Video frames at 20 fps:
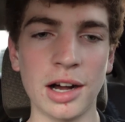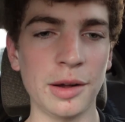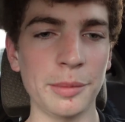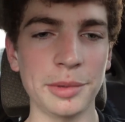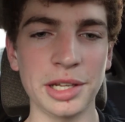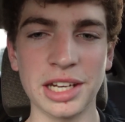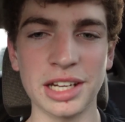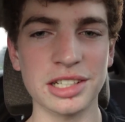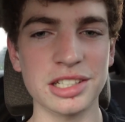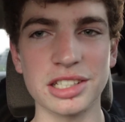
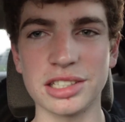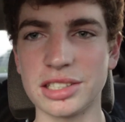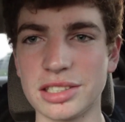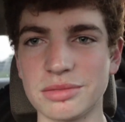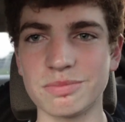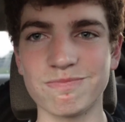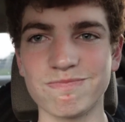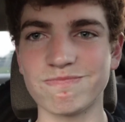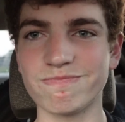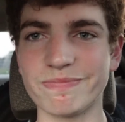and it just,
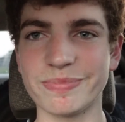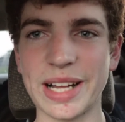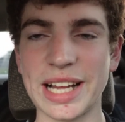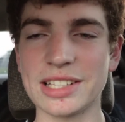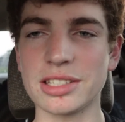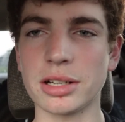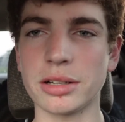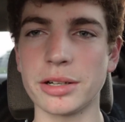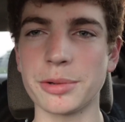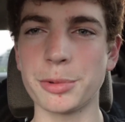
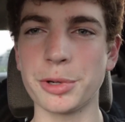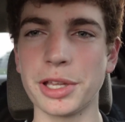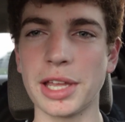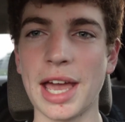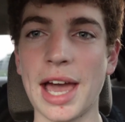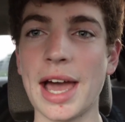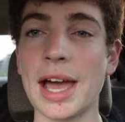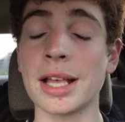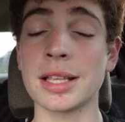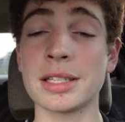that's all it really
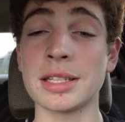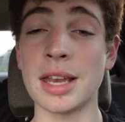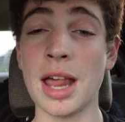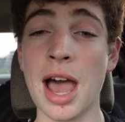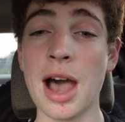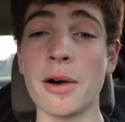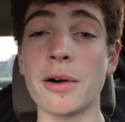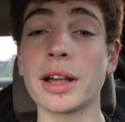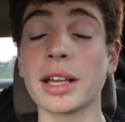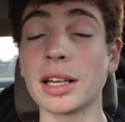has.
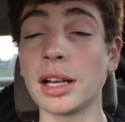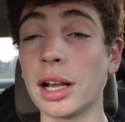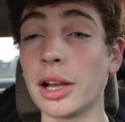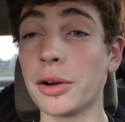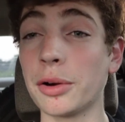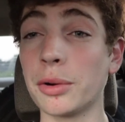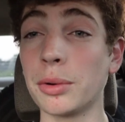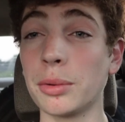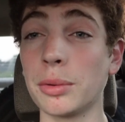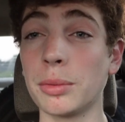Now I can
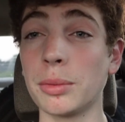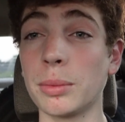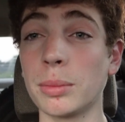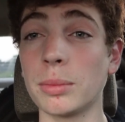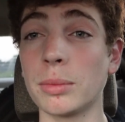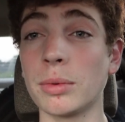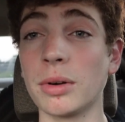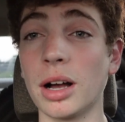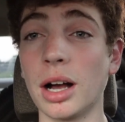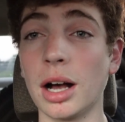go
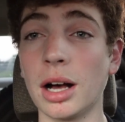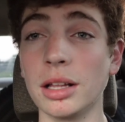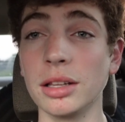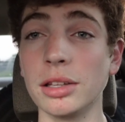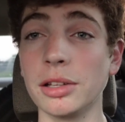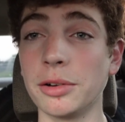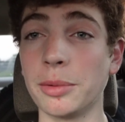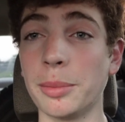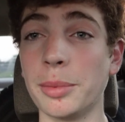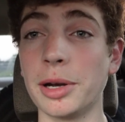a
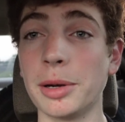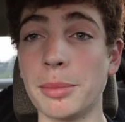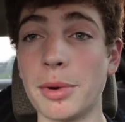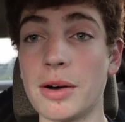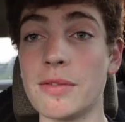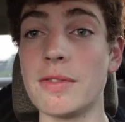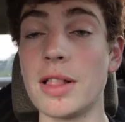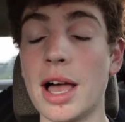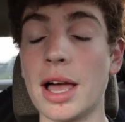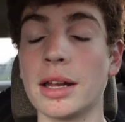little bit
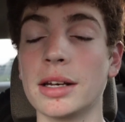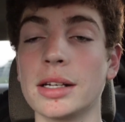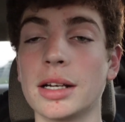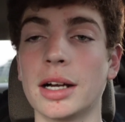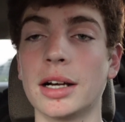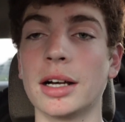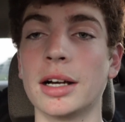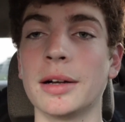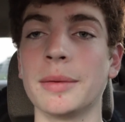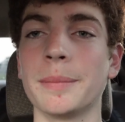above that,
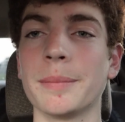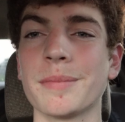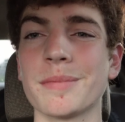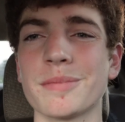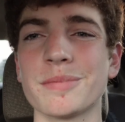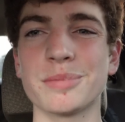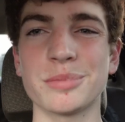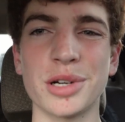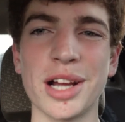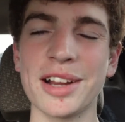
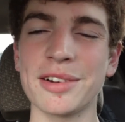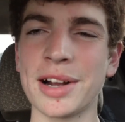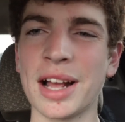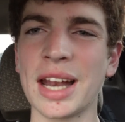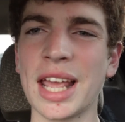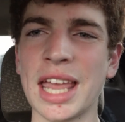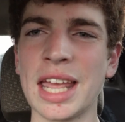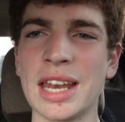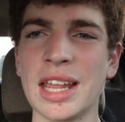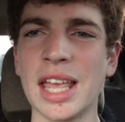probably around
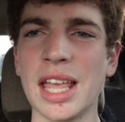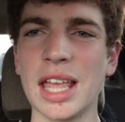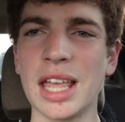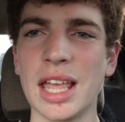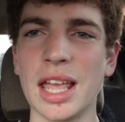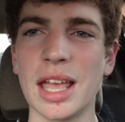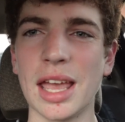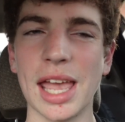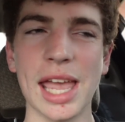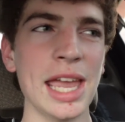
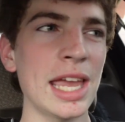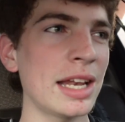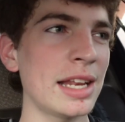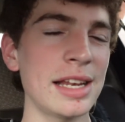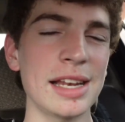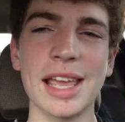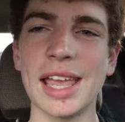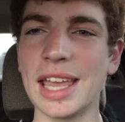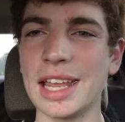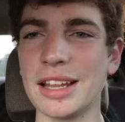80
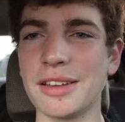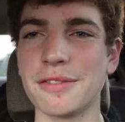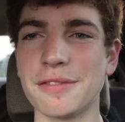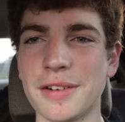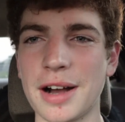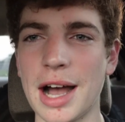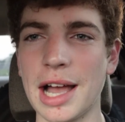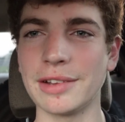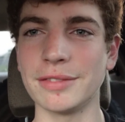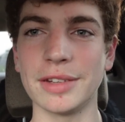to
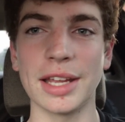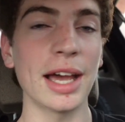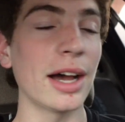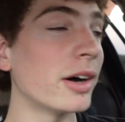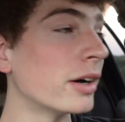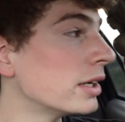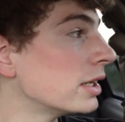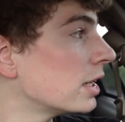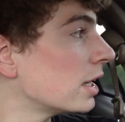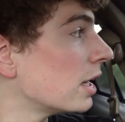85
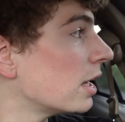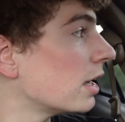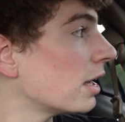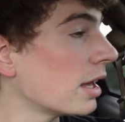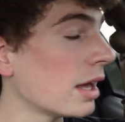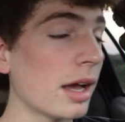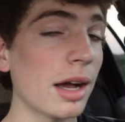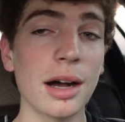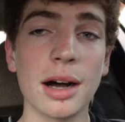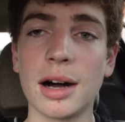now,
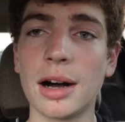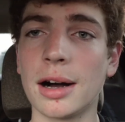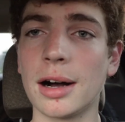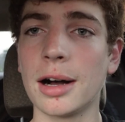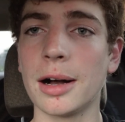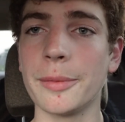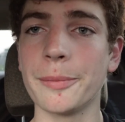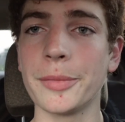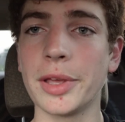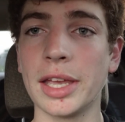
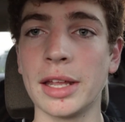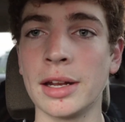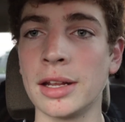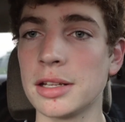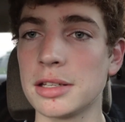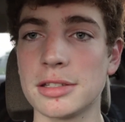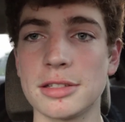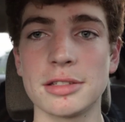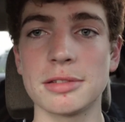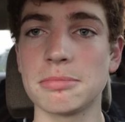and
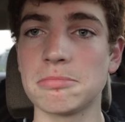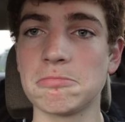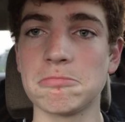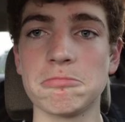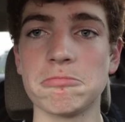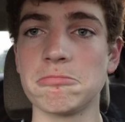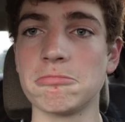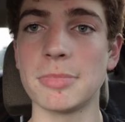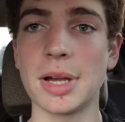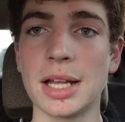it's
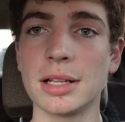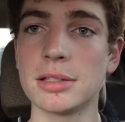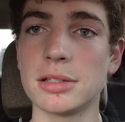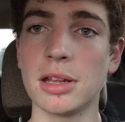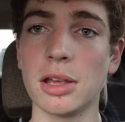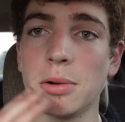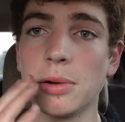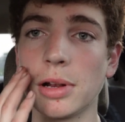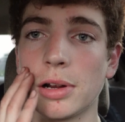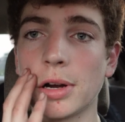
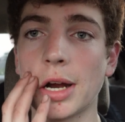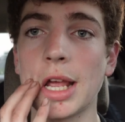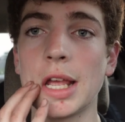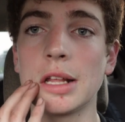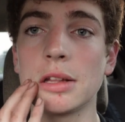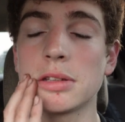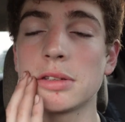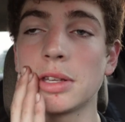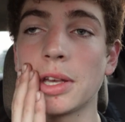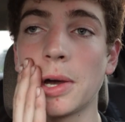doing
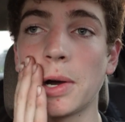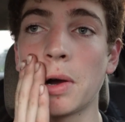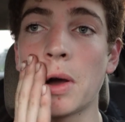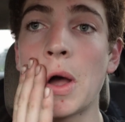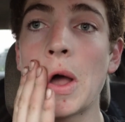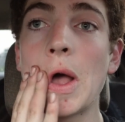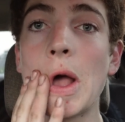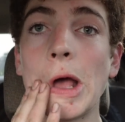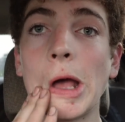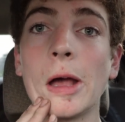great. So
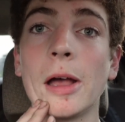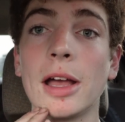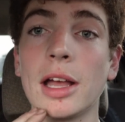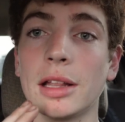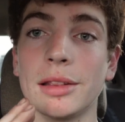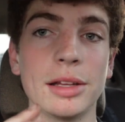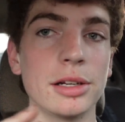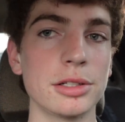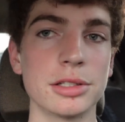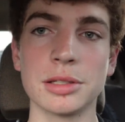
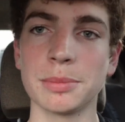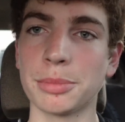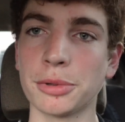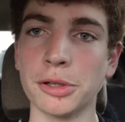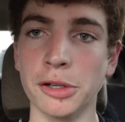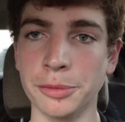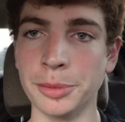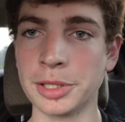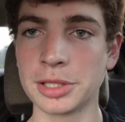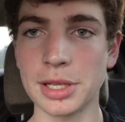there's
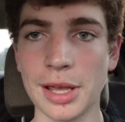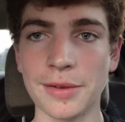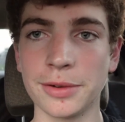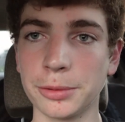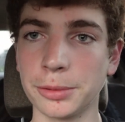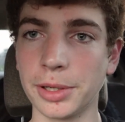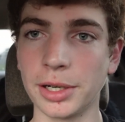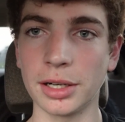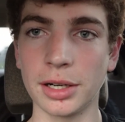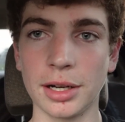improvements
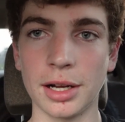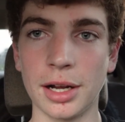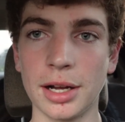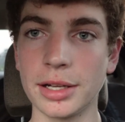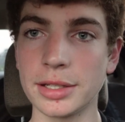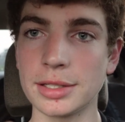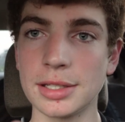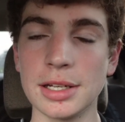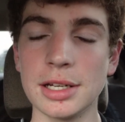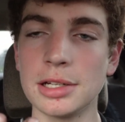everywhere.
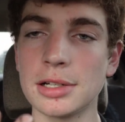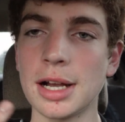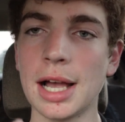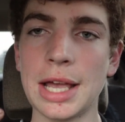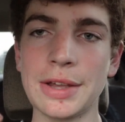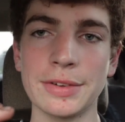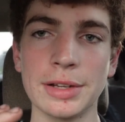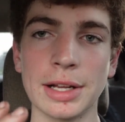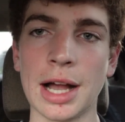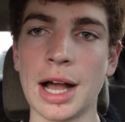City
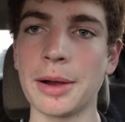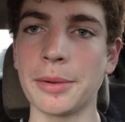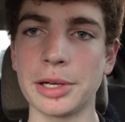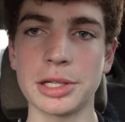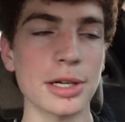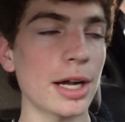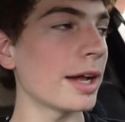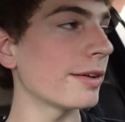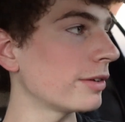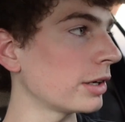driving, highway
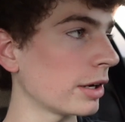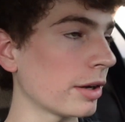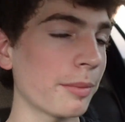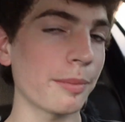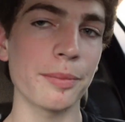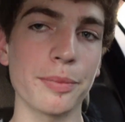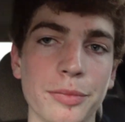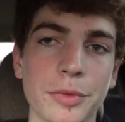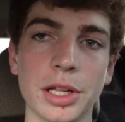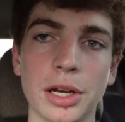driving,
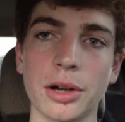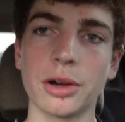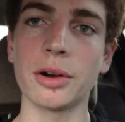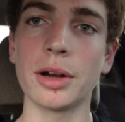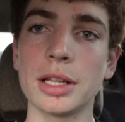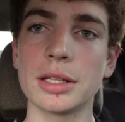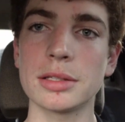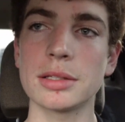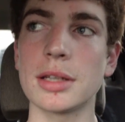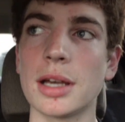you know,
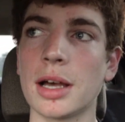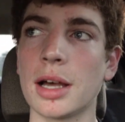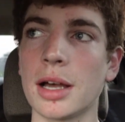it's